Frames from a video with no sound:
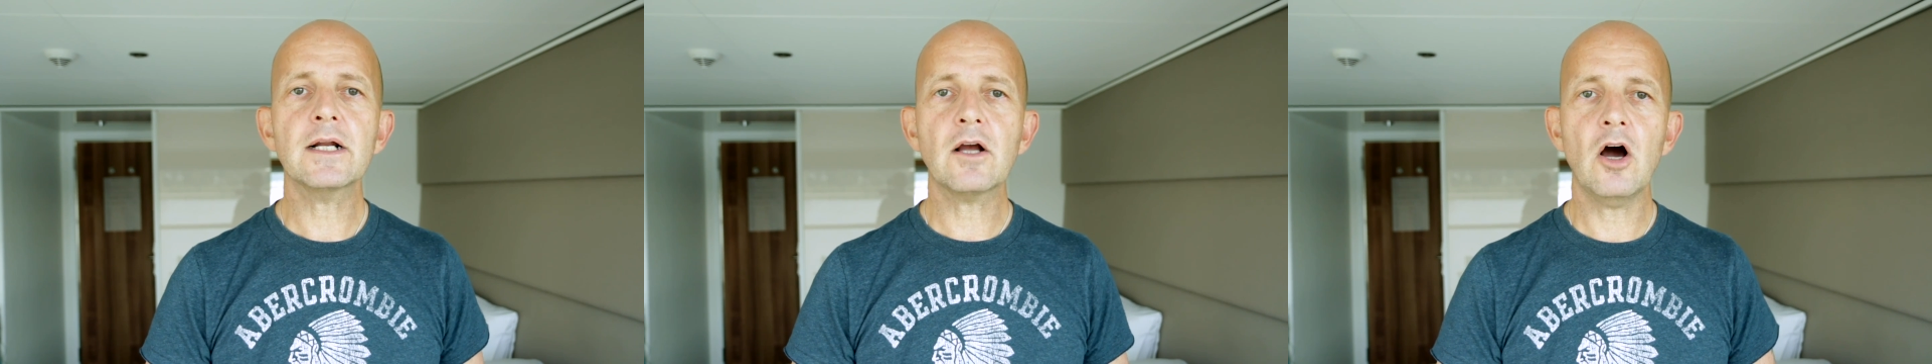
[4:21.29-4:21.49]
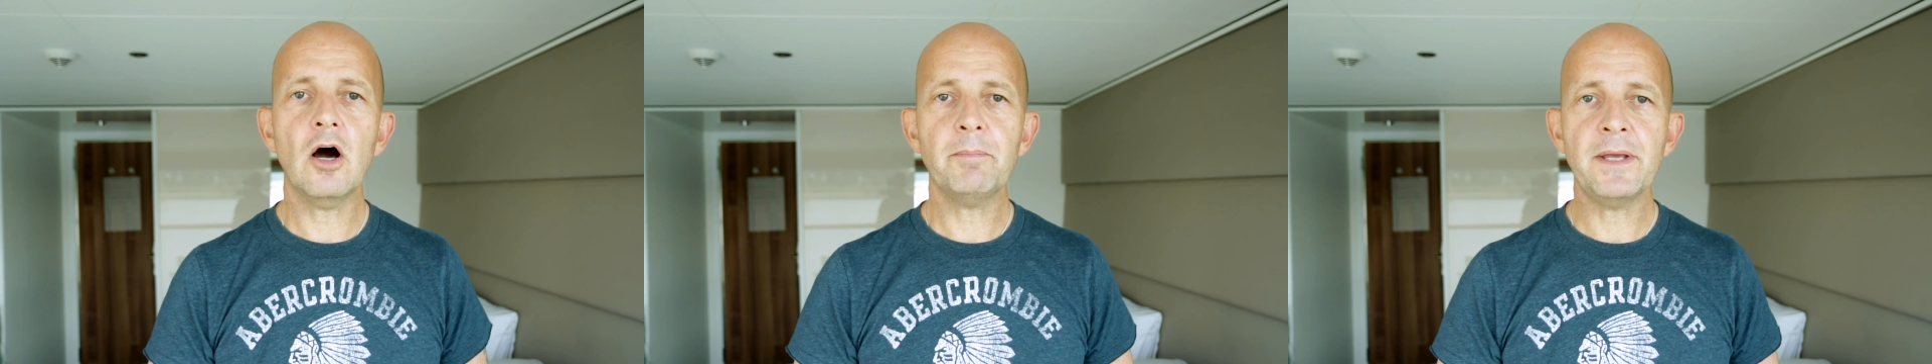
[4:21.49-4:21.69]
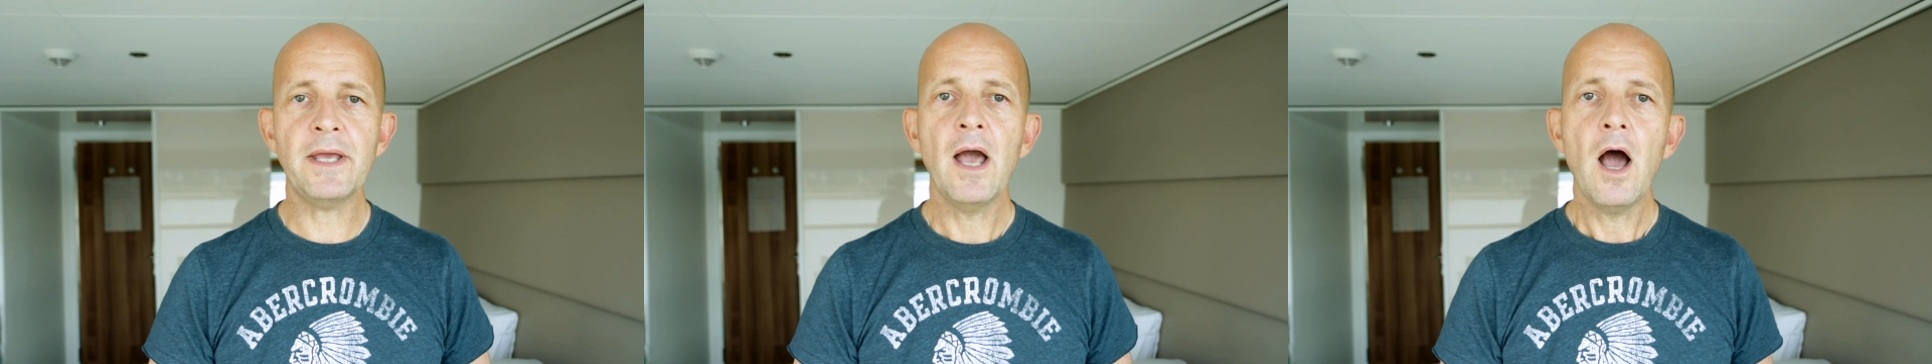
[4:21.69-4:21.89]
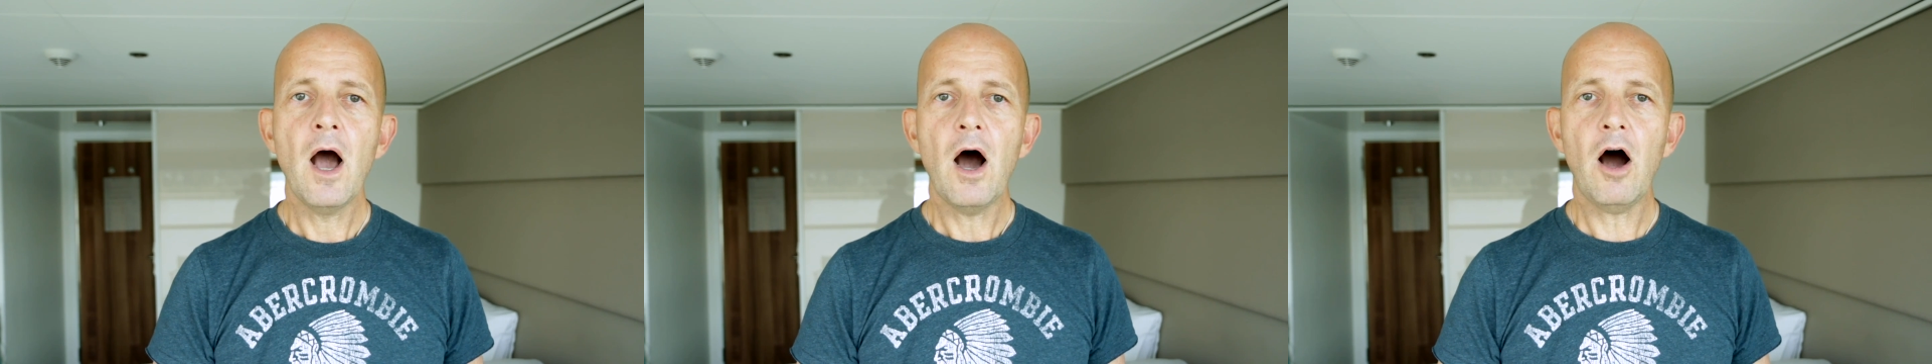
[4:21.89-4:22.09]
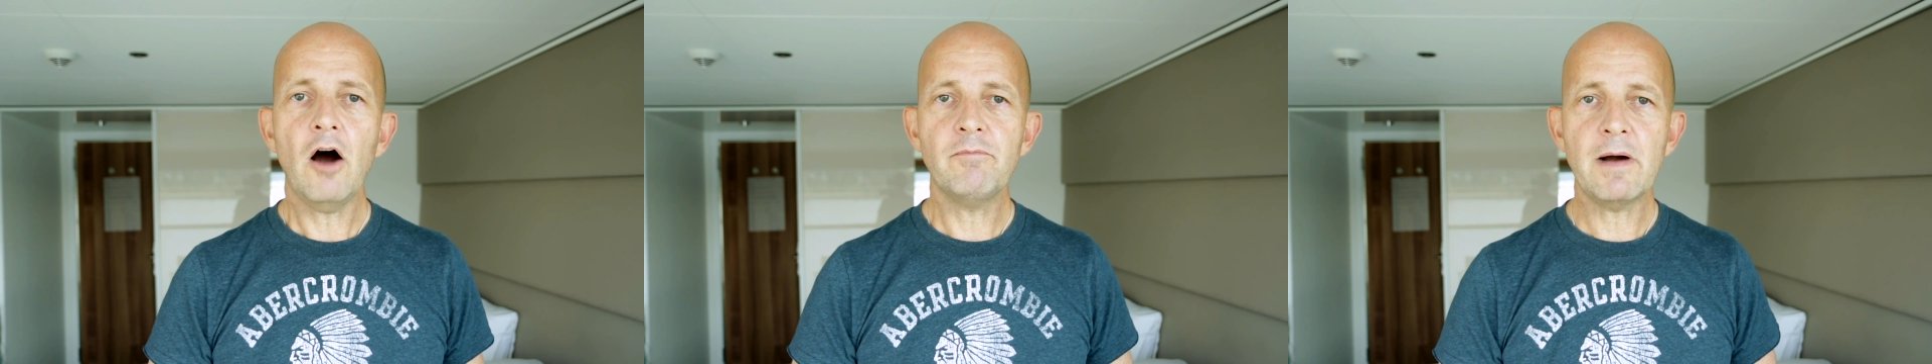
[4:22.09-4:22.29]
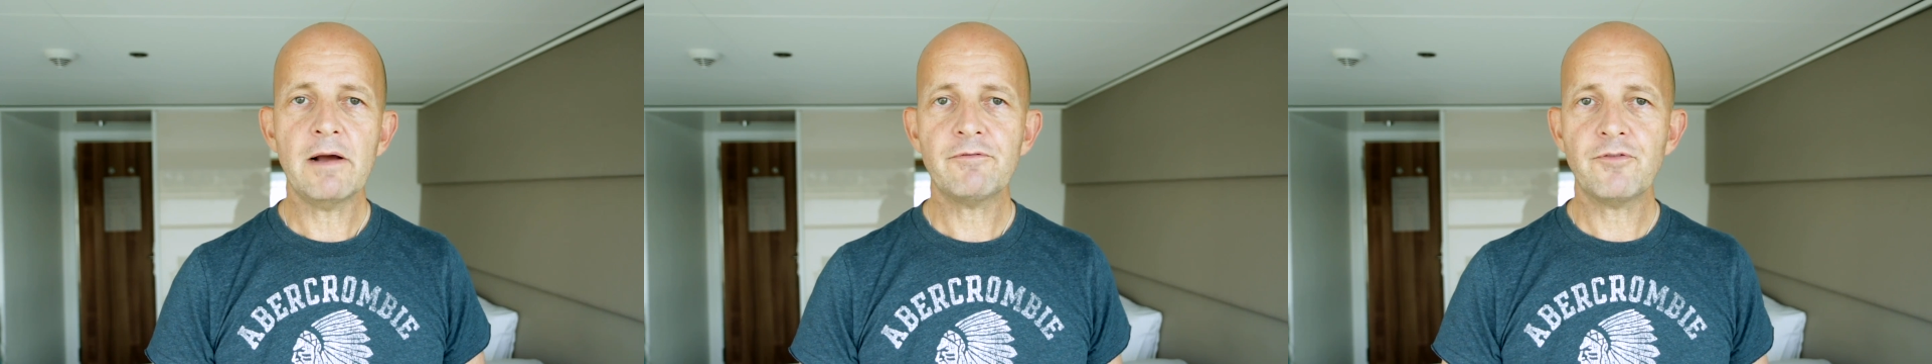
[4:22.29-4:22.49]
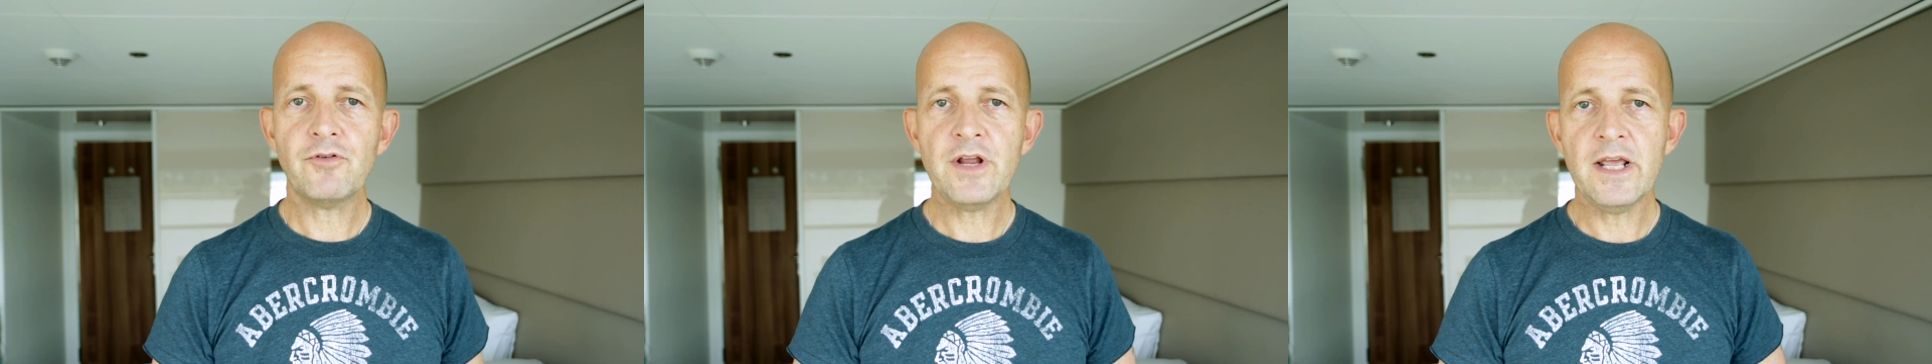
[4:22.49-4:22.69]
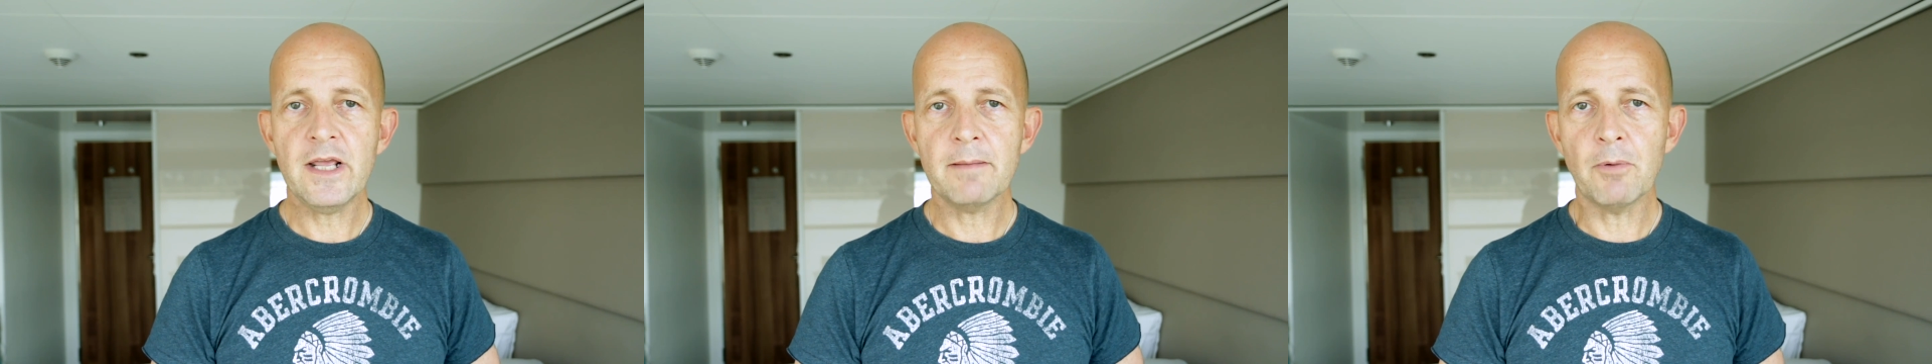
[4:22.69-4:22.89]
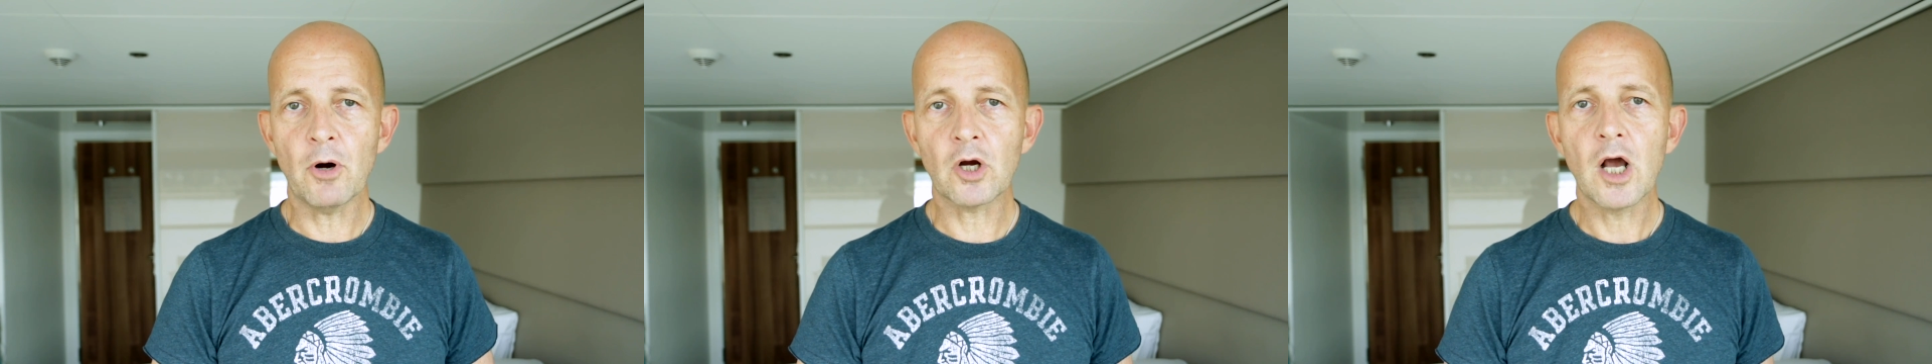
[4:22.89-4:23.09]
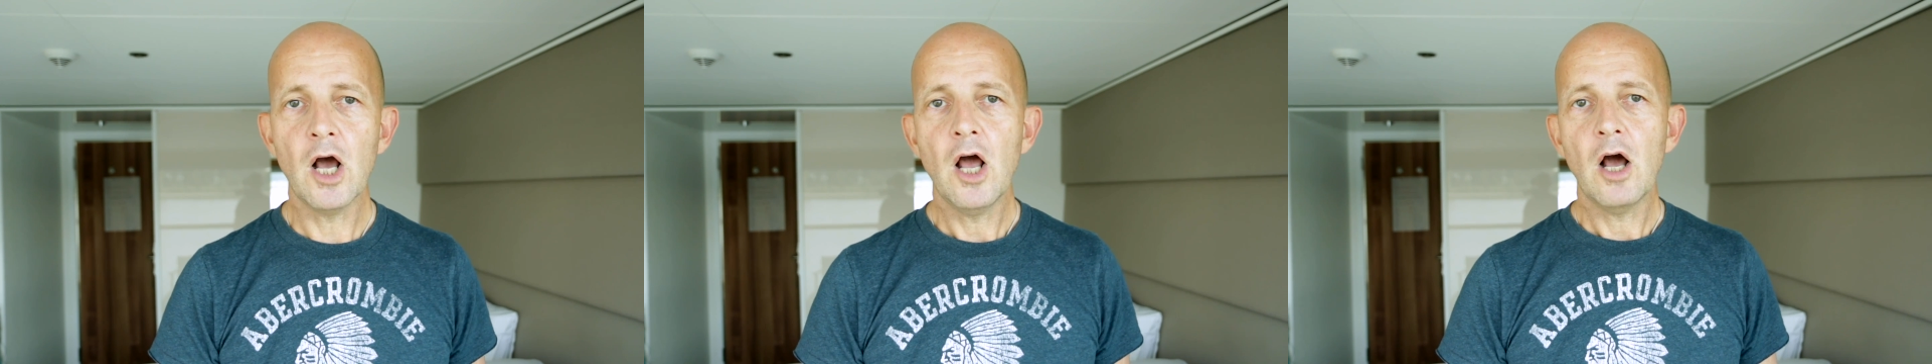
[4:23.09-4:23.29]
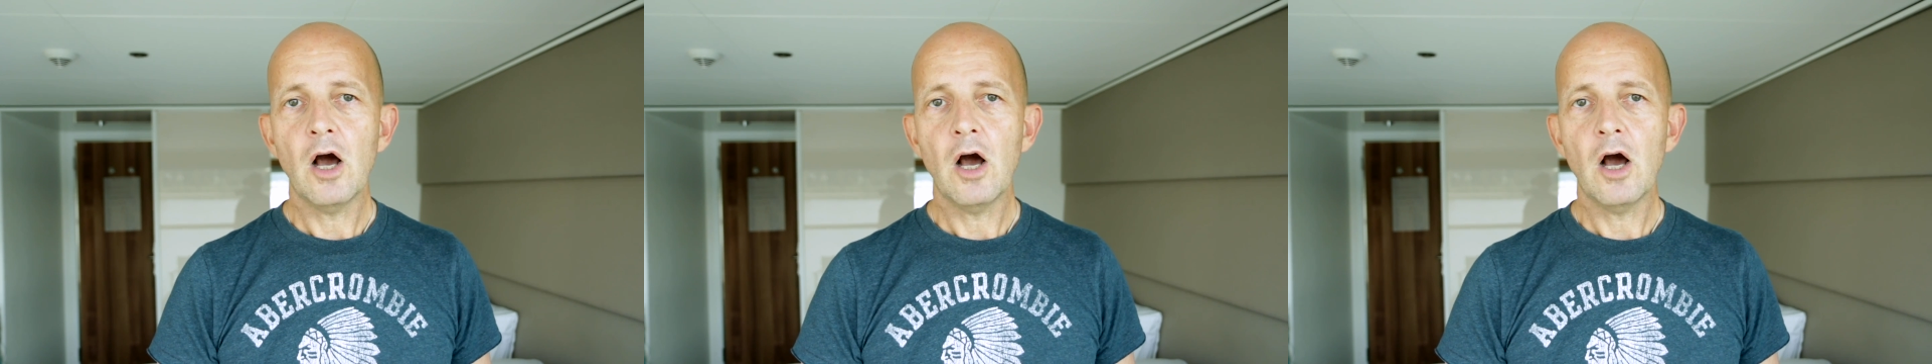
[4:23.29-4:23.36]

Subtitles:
copy of my free ebook,